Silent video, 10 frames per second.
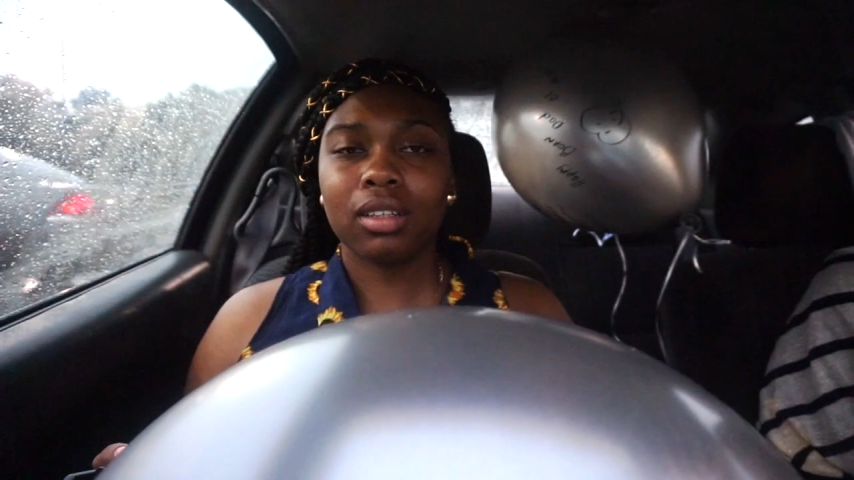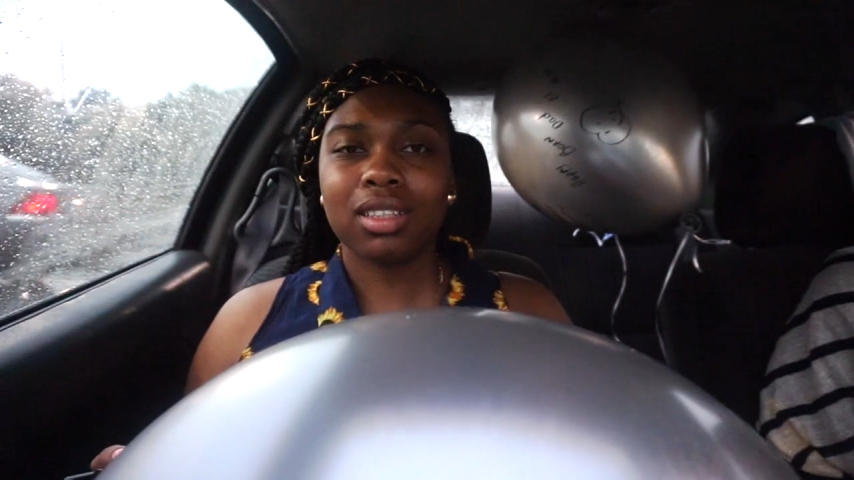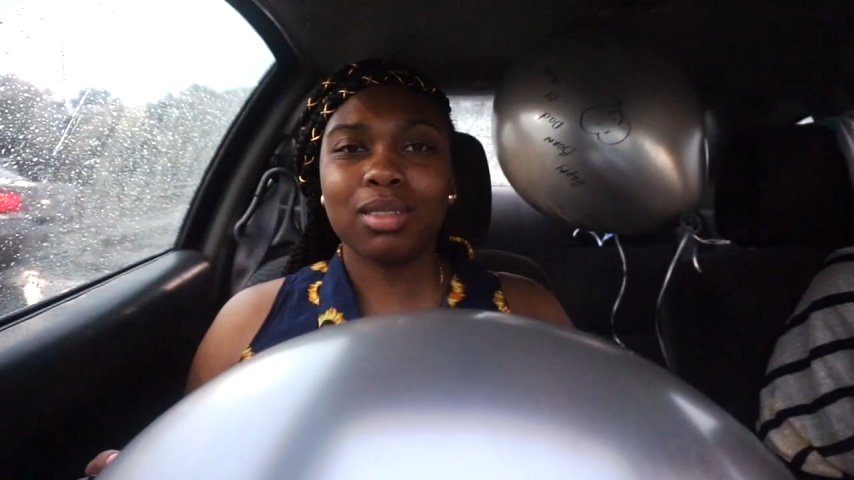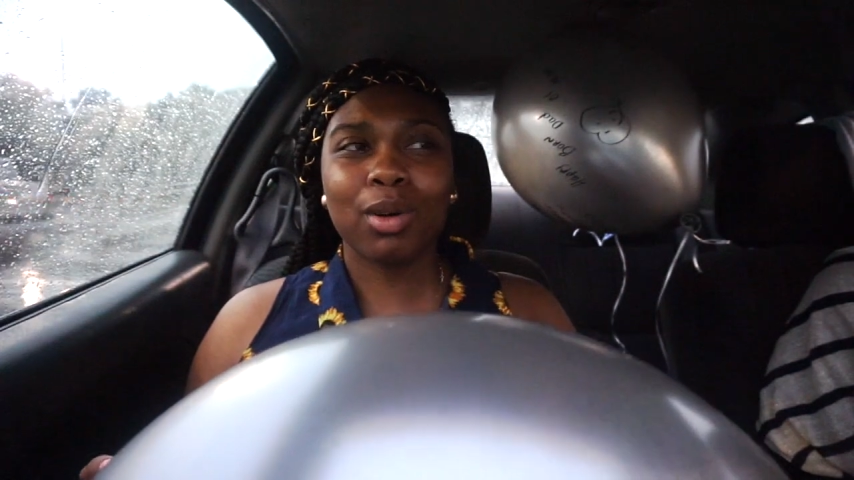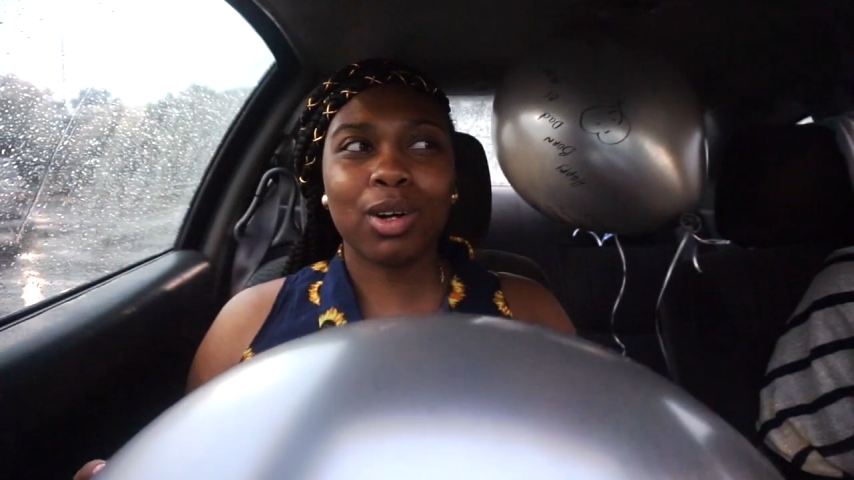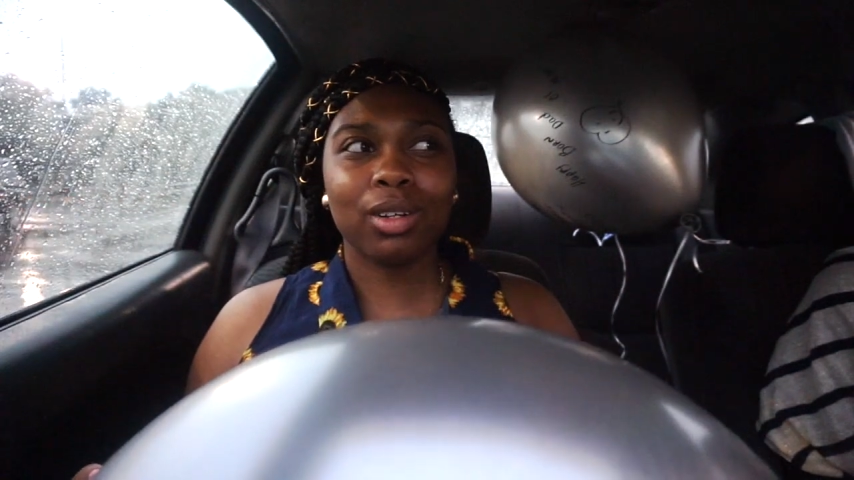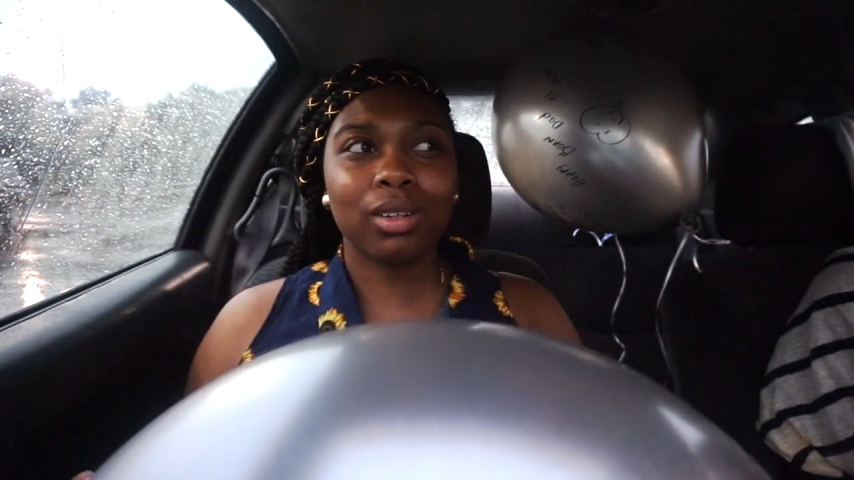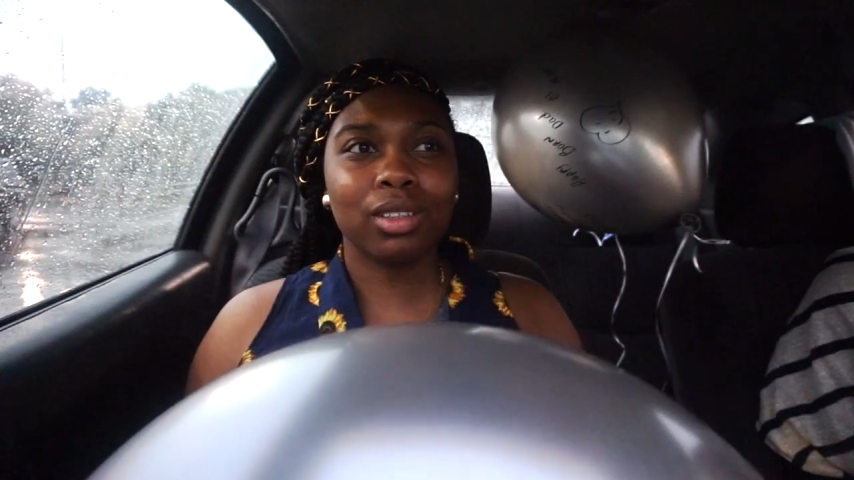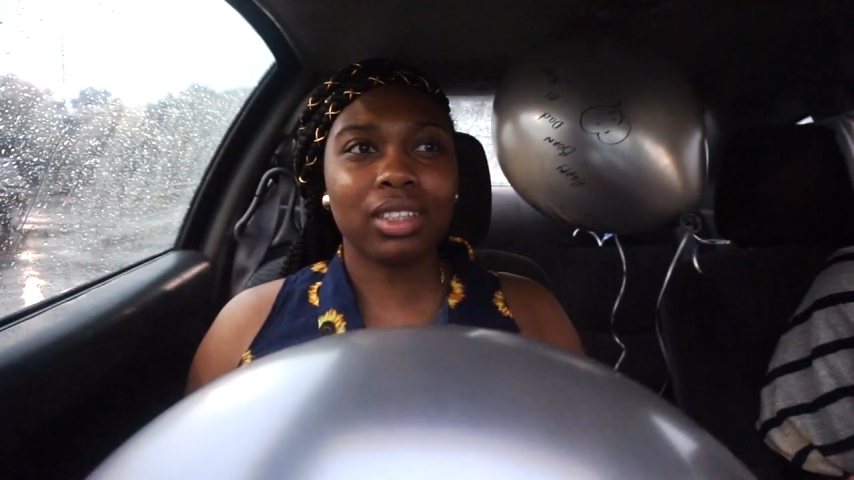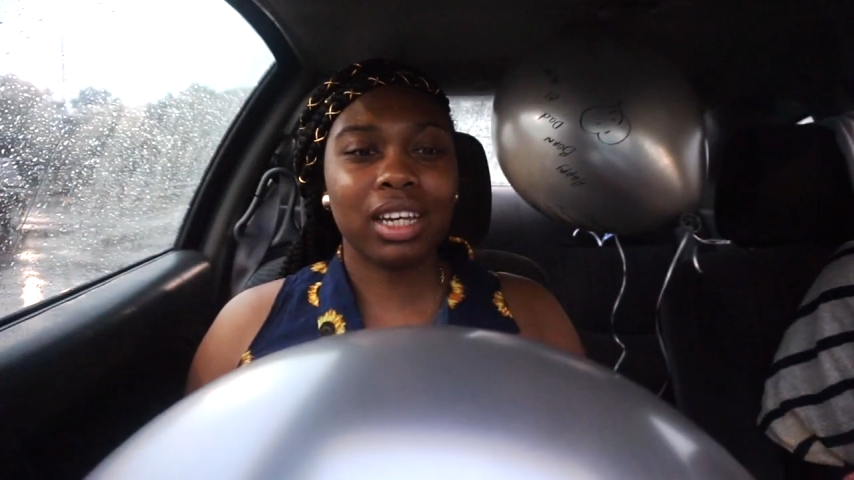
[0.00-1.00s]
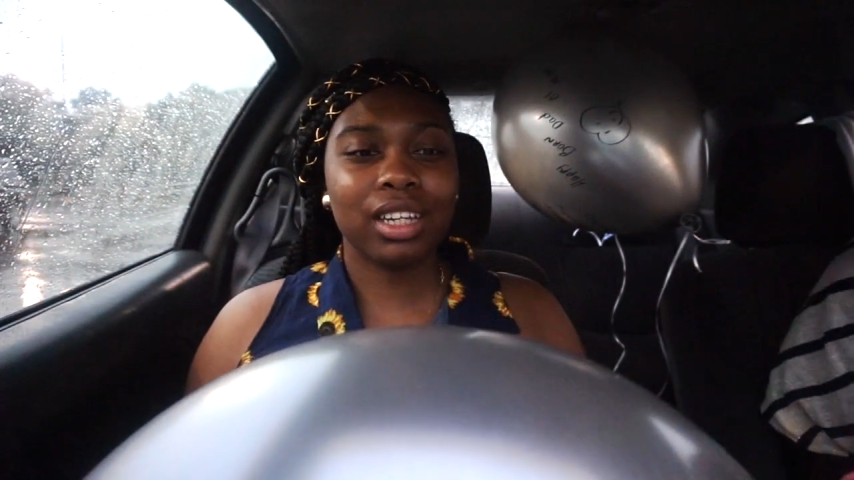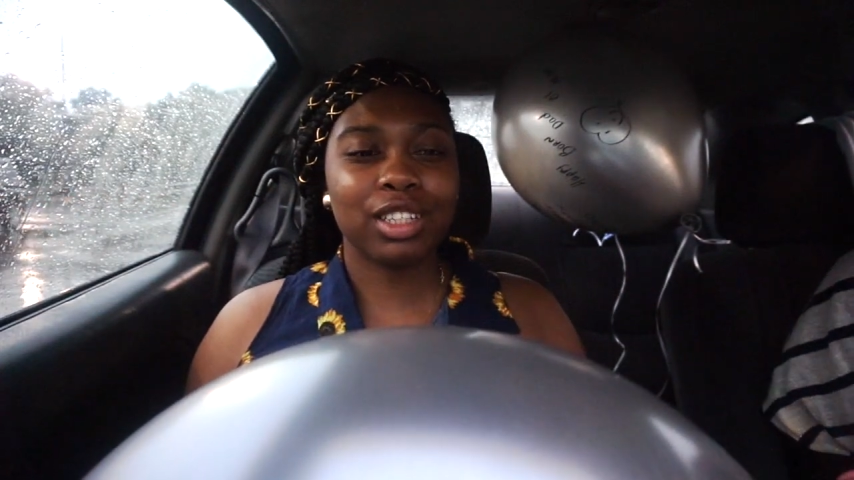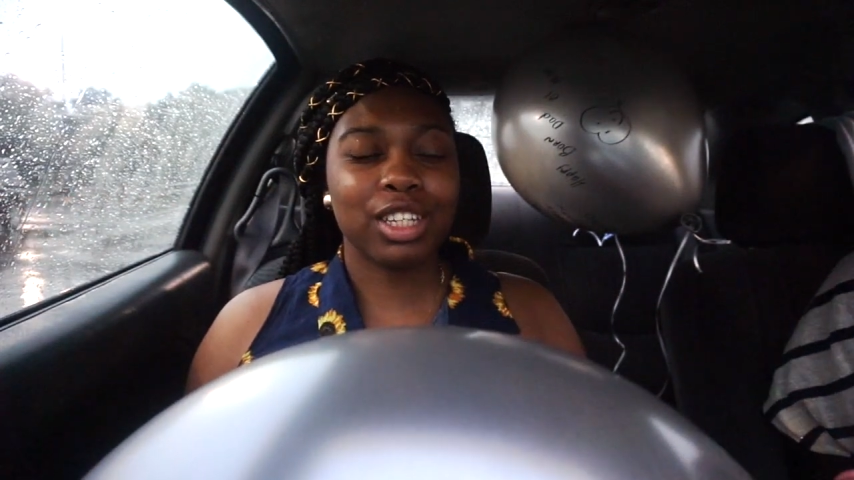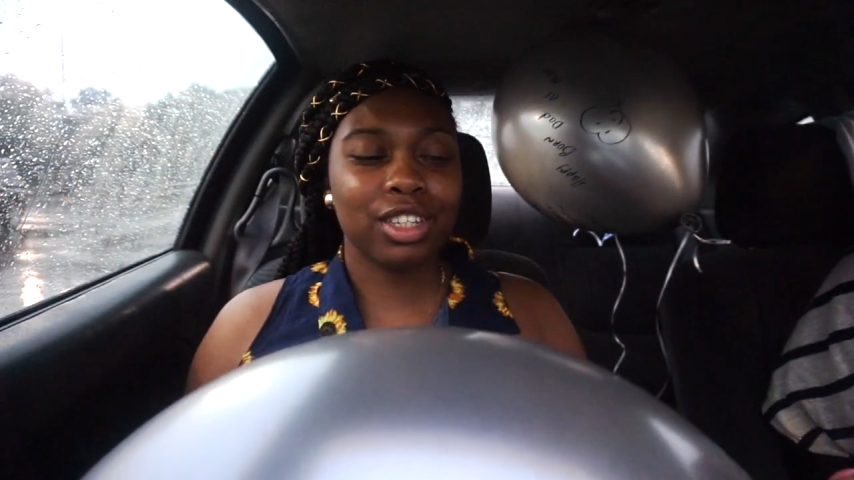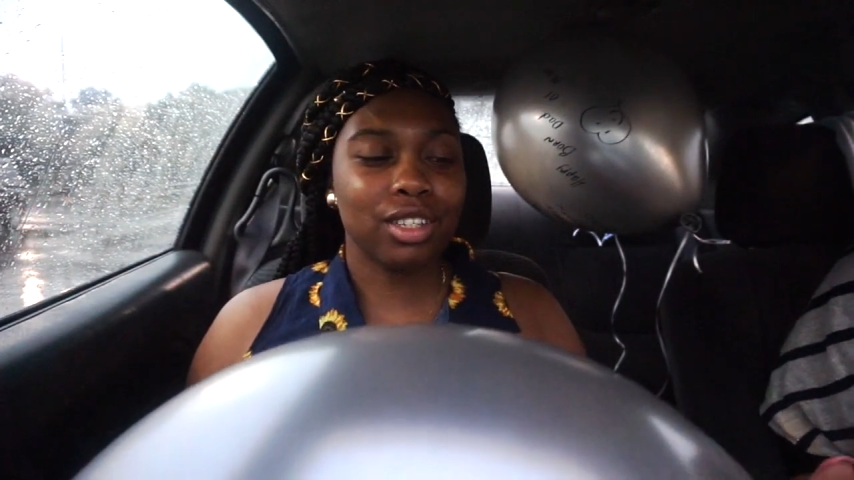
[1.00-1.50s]
small saying
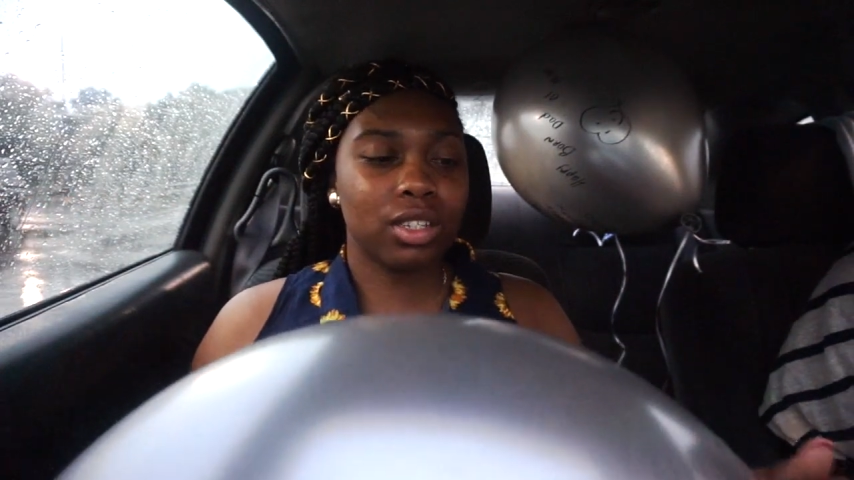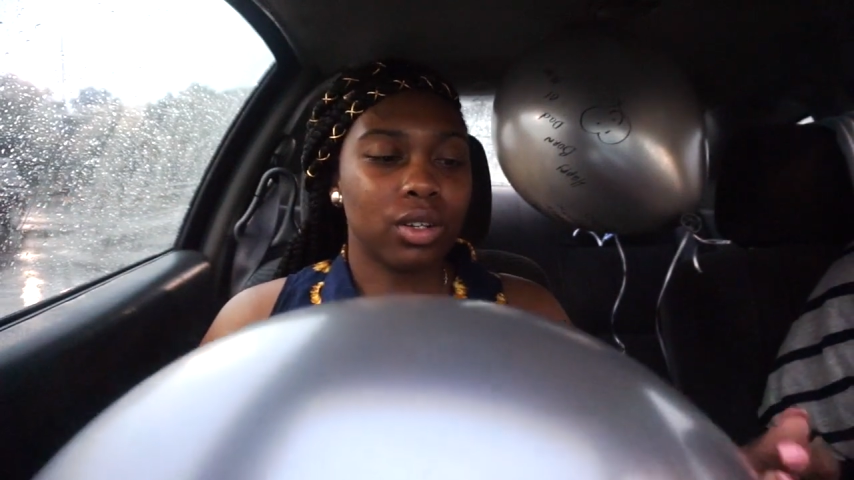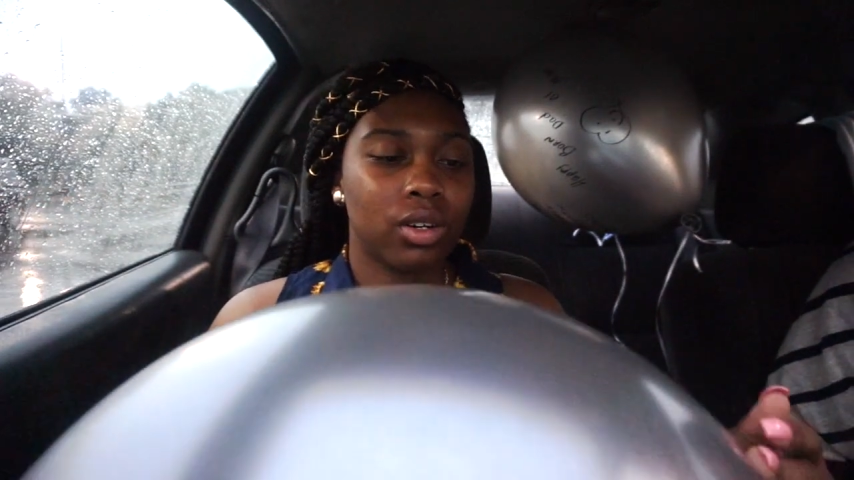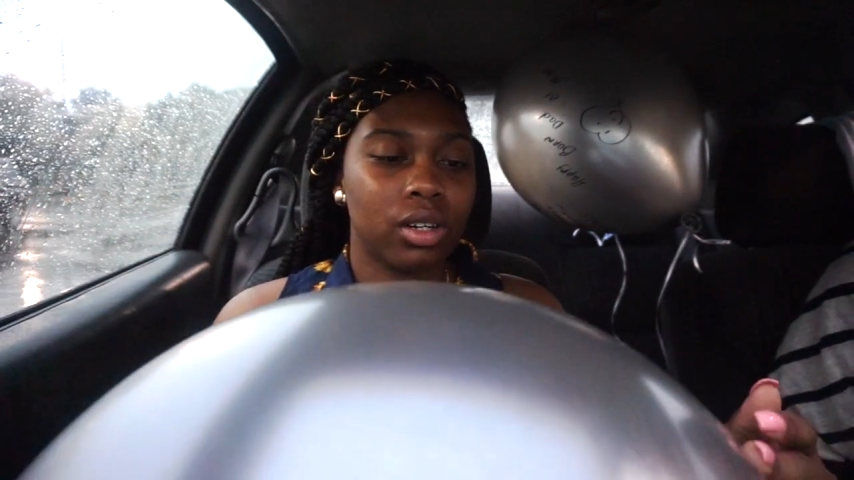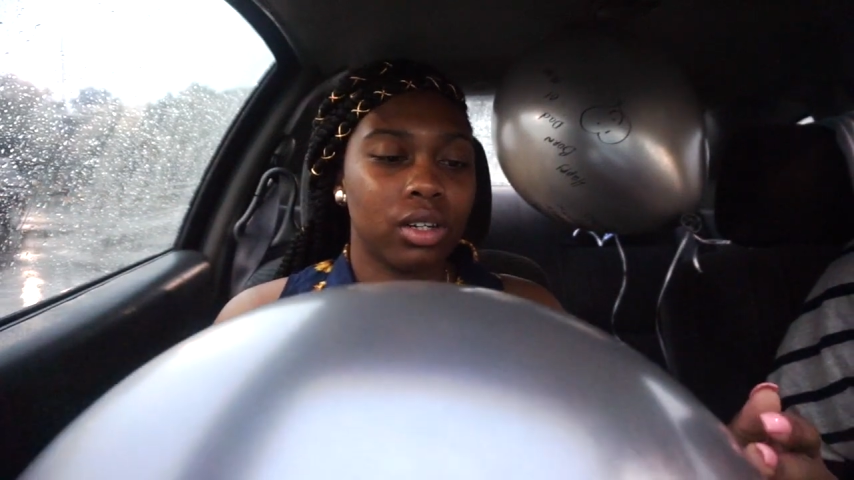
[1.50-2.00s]
sentences or